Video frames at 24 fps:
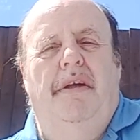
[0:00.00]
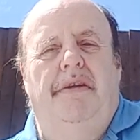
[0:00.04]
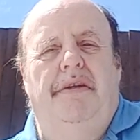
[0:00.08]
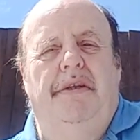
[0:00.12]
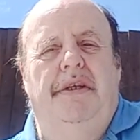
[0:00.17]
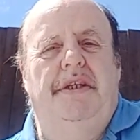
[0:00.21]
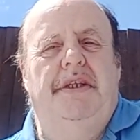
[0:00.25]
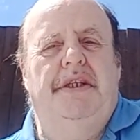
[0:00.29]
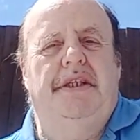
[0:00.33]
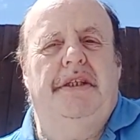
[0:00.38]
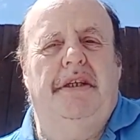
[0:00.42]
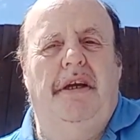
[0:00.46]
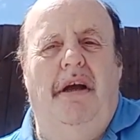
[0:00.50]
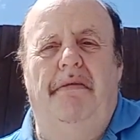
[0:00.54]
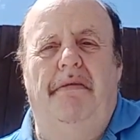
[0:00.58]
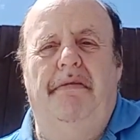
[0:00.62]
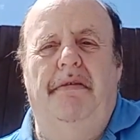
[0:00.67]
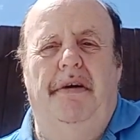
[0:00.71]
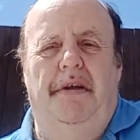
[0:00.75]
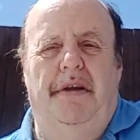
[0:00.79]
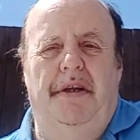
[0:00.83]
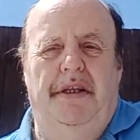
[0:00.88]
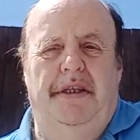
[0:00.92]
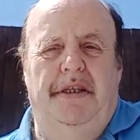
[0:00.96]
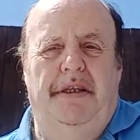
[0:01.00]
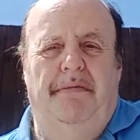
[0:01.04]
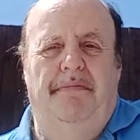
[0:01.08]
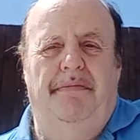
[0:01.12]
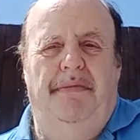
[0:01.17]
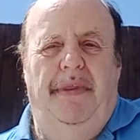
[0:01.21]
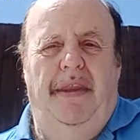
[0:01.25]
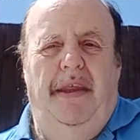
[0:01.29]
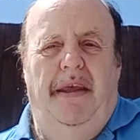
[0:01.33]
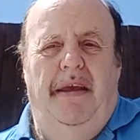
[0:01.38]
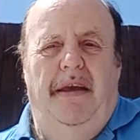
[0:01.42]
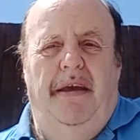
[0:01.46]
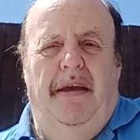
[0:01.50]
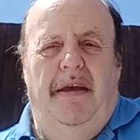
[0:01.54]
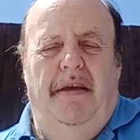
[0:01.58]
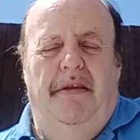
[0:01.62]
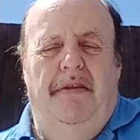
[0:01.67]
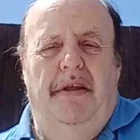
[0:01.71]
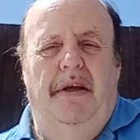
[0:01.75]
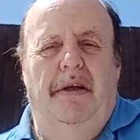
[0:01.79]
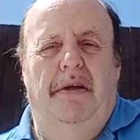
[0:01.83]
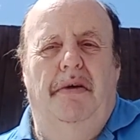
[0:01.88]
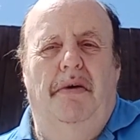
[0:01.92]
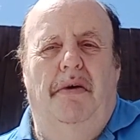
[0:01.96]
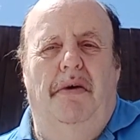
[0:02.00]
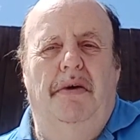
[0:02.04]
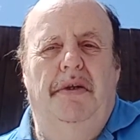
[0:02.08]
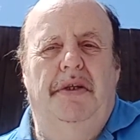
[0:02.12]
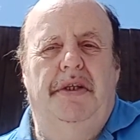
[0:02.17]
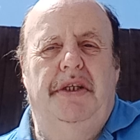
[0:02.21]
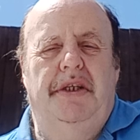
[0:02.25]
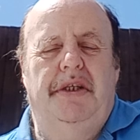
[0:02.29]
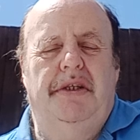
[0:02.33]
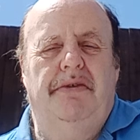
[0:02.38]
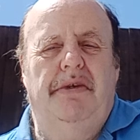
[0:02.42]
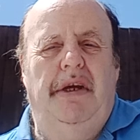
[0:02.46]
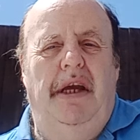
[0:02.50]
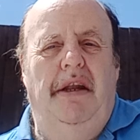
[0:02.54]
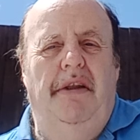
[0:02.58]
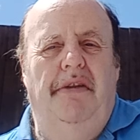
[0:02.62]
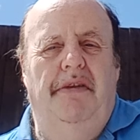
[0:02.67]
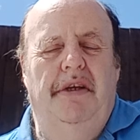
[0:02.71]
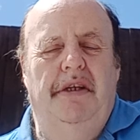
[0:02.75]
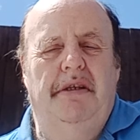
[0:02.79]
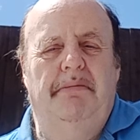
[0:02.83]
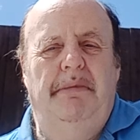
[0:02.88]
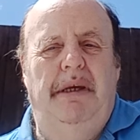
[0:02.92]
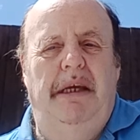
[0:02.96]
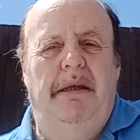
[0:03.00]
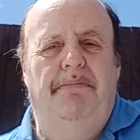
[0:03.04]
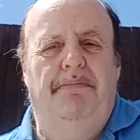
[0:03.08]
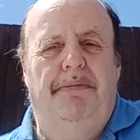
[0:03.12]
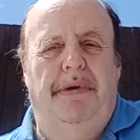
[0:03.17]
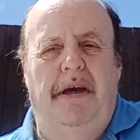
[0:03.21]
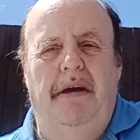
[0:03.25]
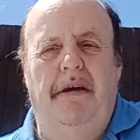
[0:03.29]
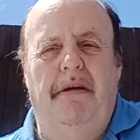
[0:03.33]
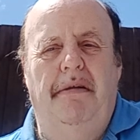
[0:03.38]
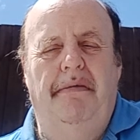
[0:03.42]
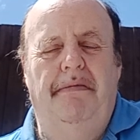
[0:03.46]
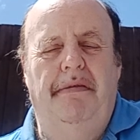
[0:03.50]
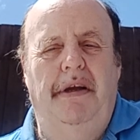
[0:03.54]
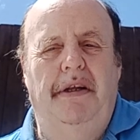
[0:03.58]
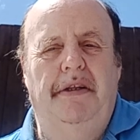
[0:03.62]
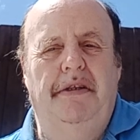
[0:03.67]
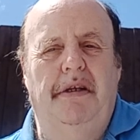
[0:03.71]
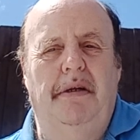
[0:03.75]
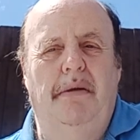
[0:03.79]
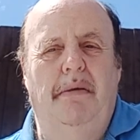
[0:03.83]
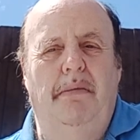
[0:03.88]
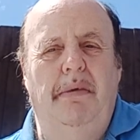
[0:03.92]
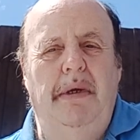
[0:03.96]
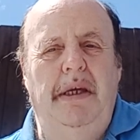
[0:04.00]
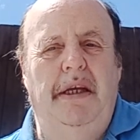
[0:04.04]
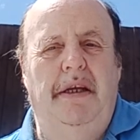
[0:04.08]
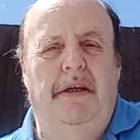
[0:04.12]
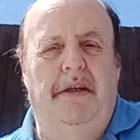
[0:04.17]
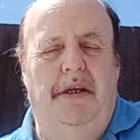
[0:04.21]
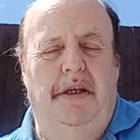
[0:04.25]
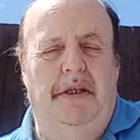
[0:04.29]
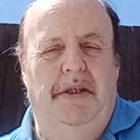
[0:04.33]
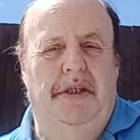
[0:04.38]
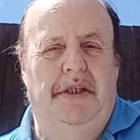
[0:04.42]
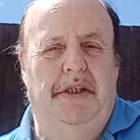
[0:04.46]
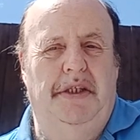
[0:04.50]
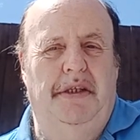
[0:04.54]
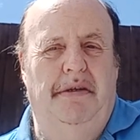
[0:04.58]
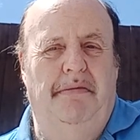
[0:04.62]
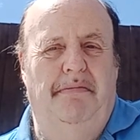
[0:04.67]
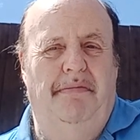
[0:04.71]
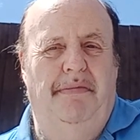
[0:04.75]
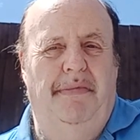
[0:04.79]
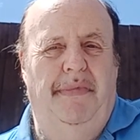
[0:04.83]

discovered that God's strength is made perfect in weakness.